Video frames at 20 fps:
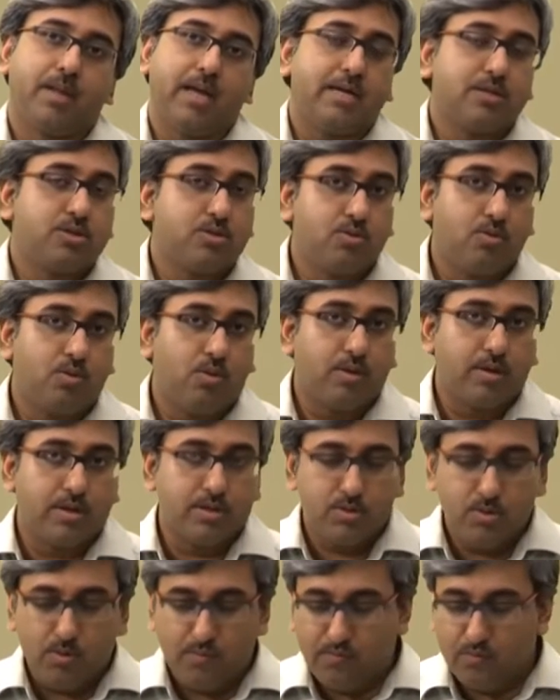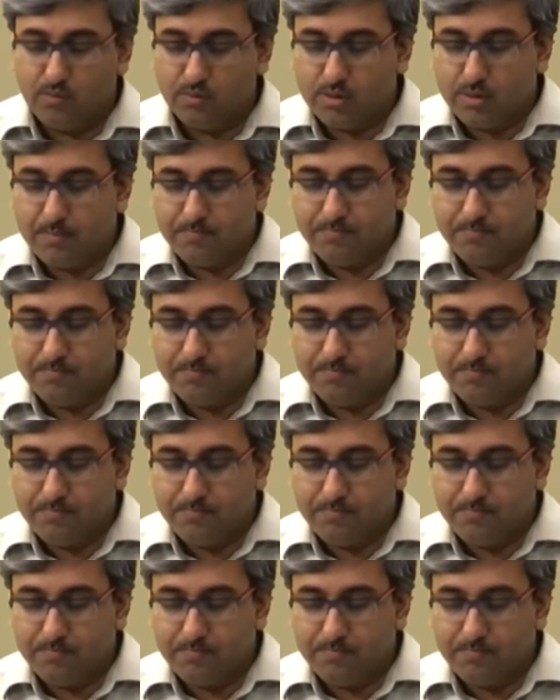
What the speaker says: and so on and so forth.